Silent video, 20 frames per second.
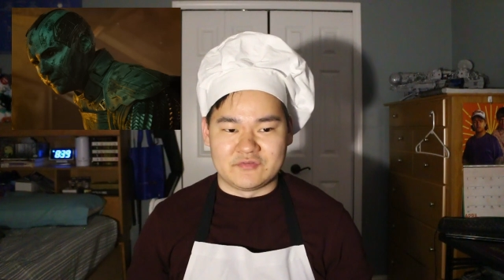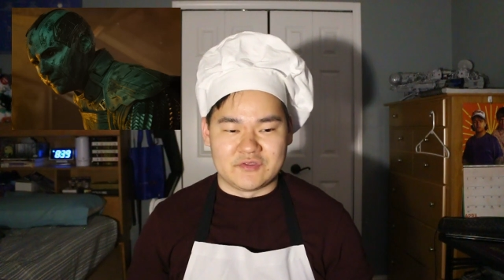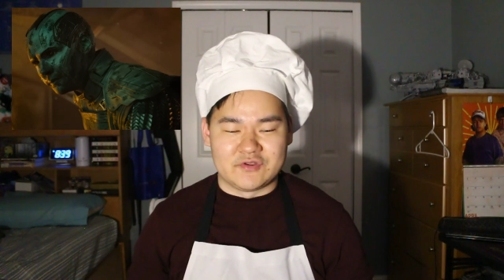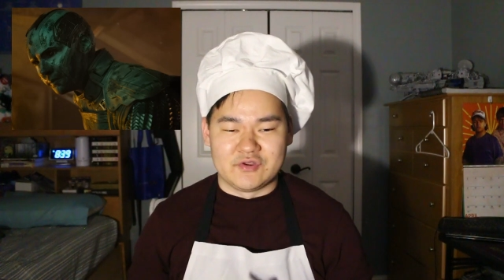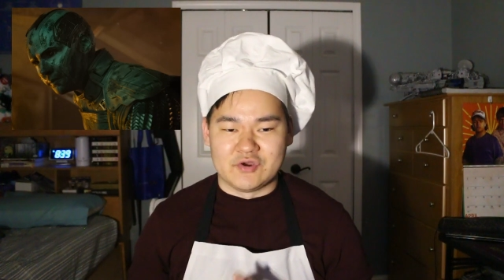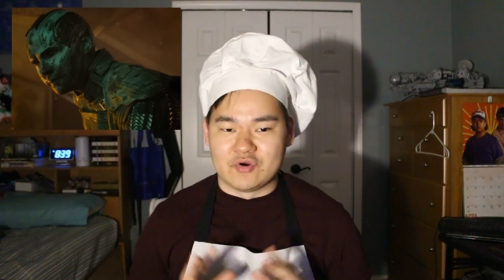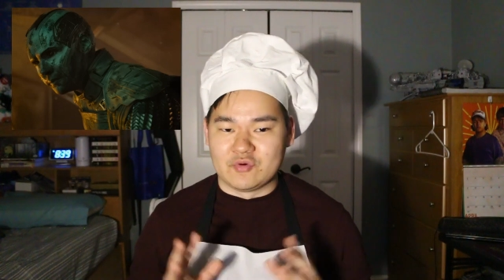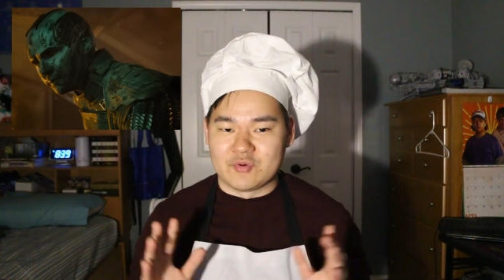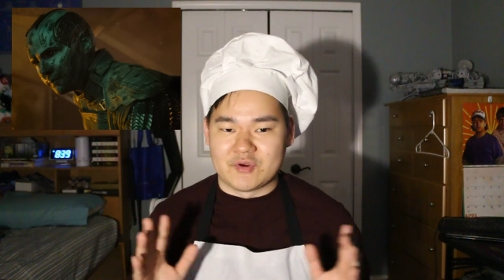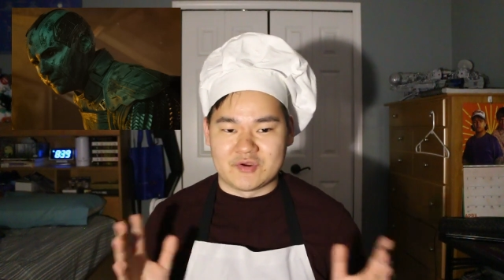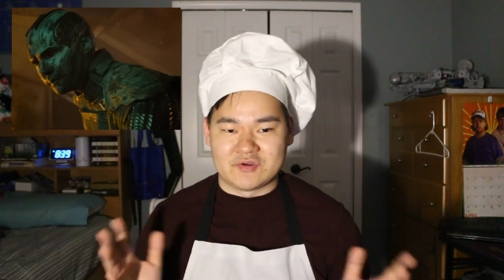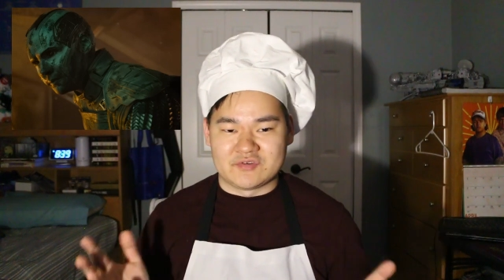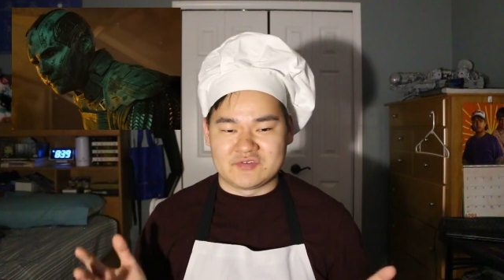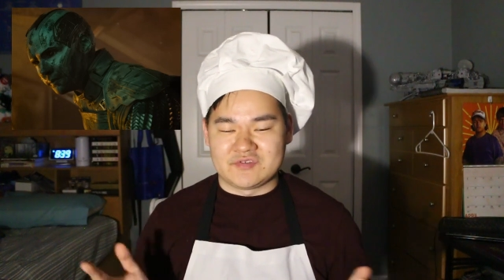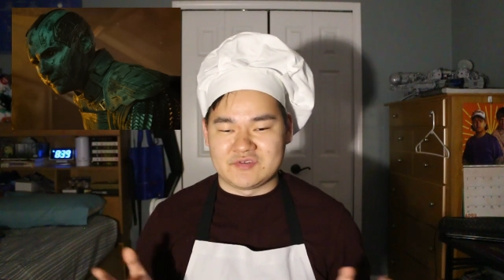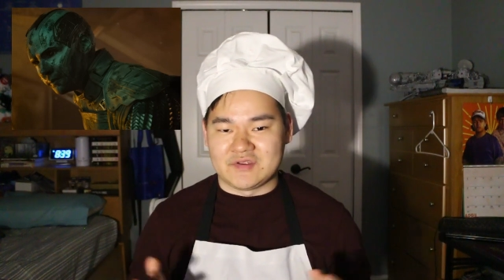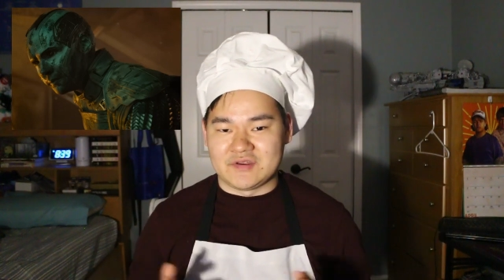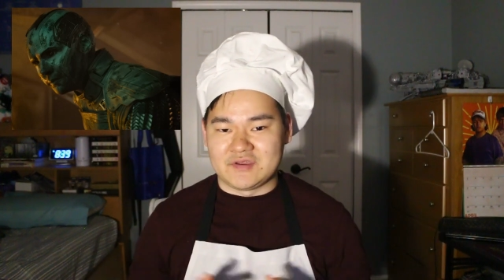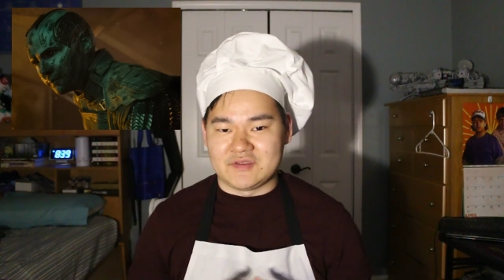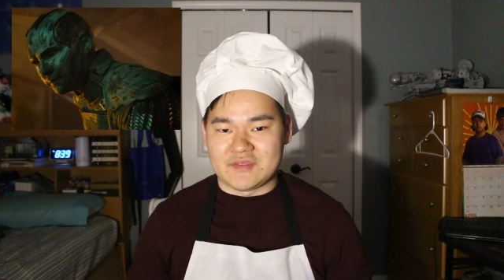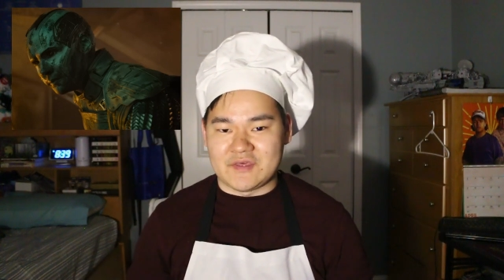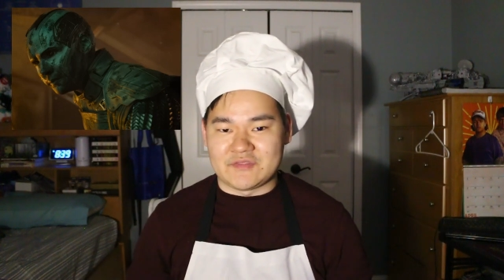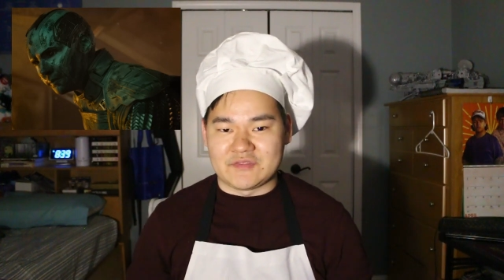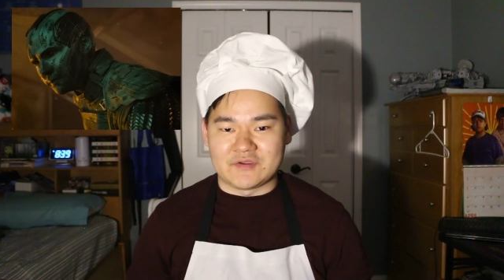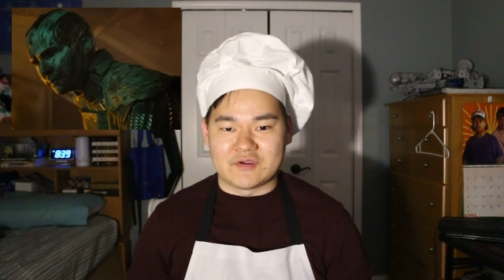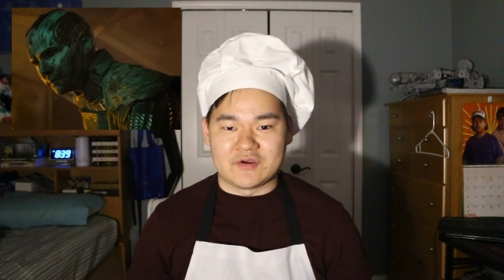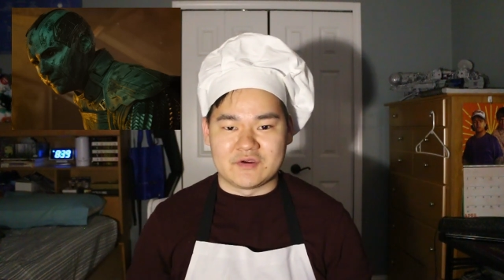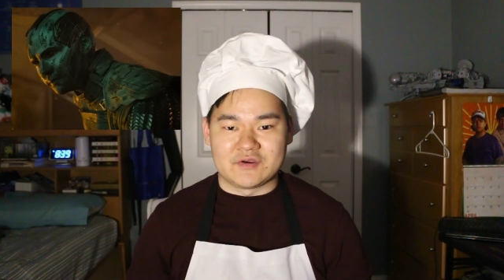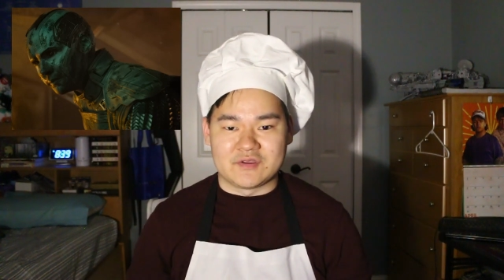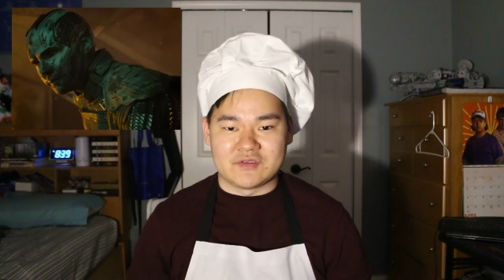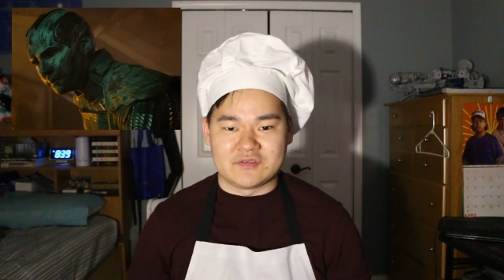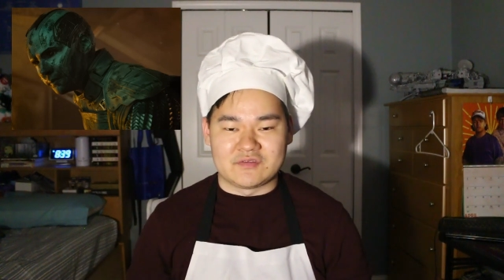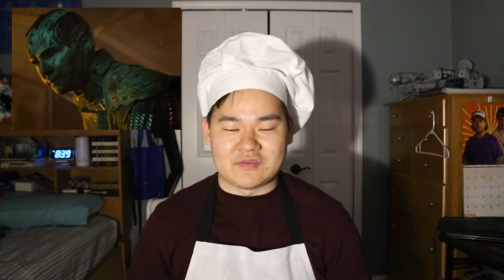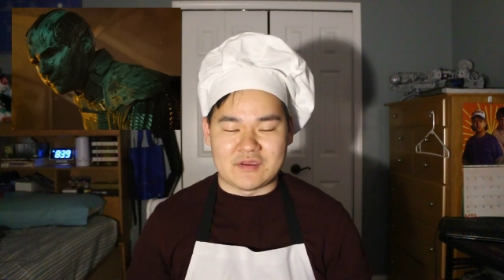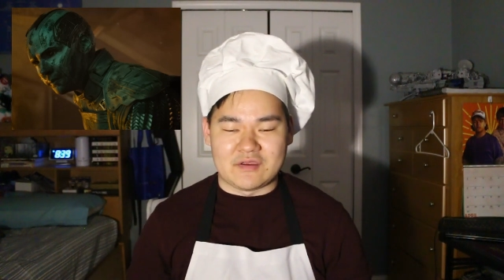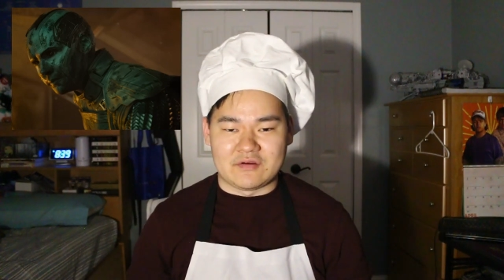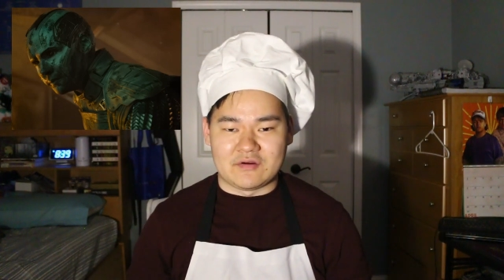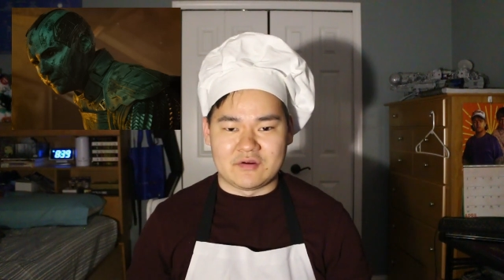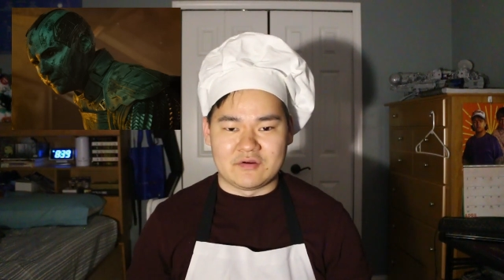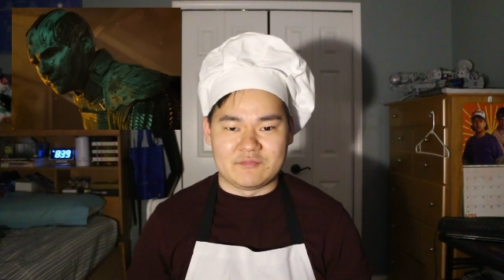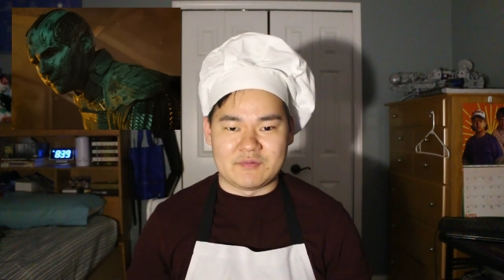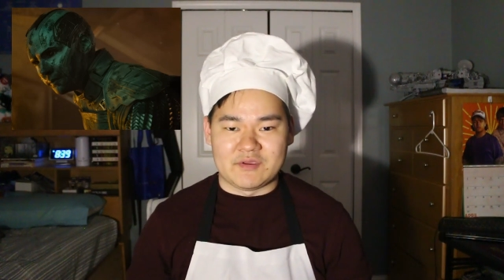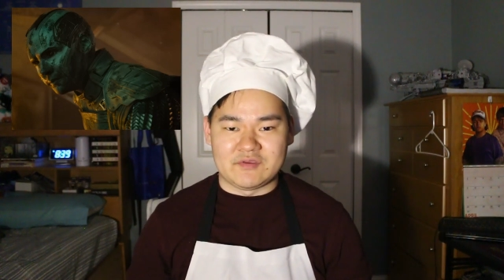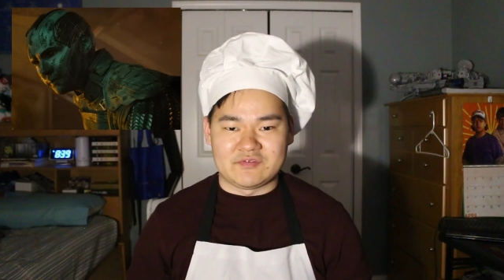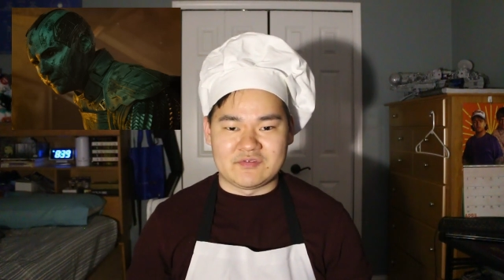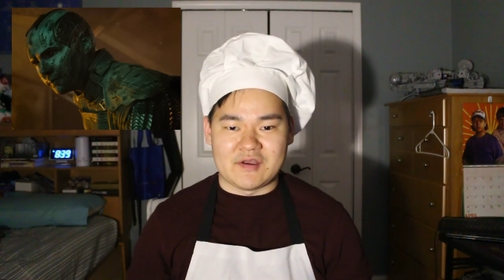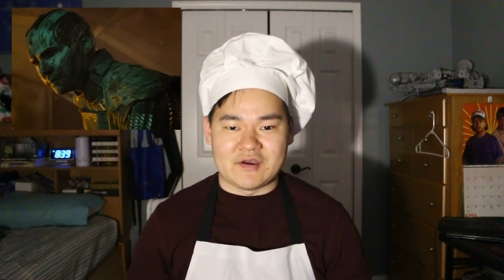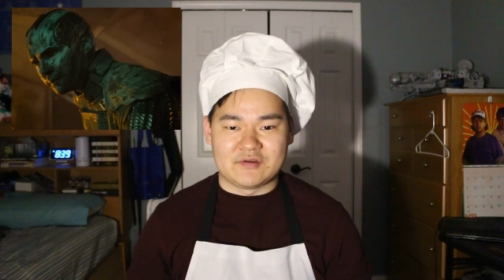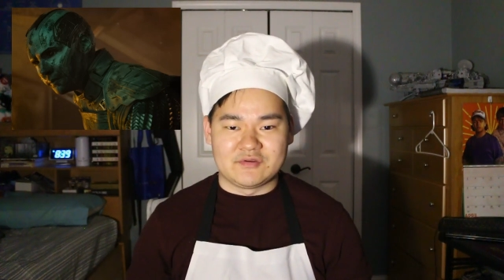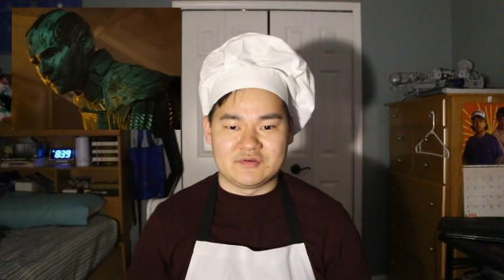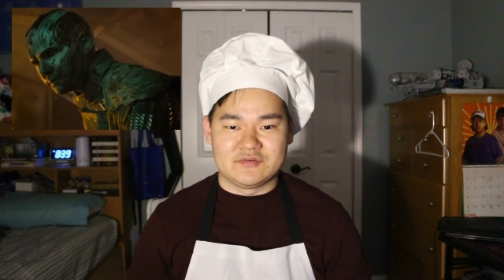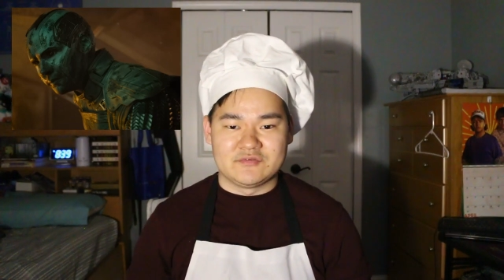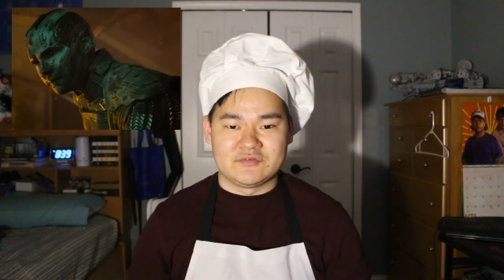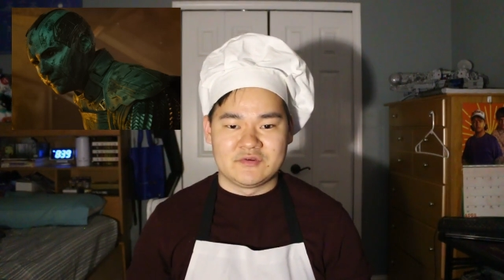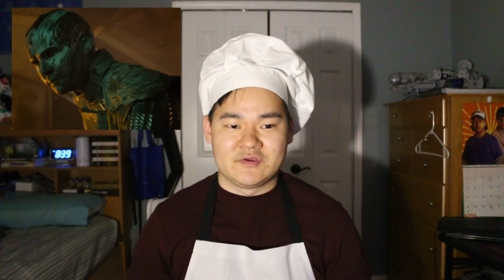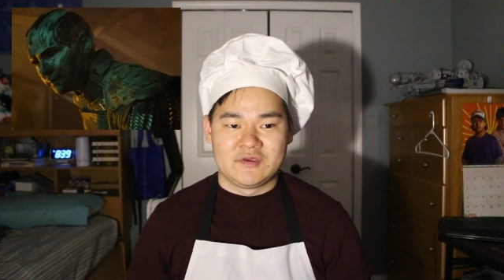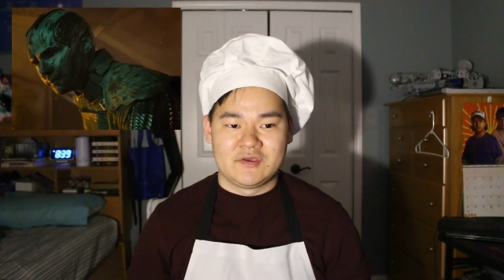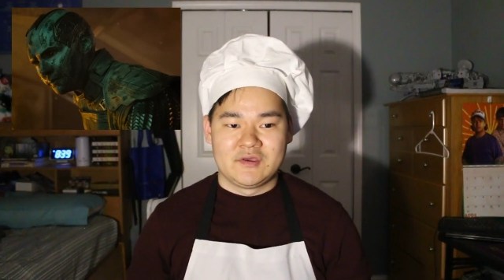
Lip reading: the Nowhere City that the Guardians are based out of.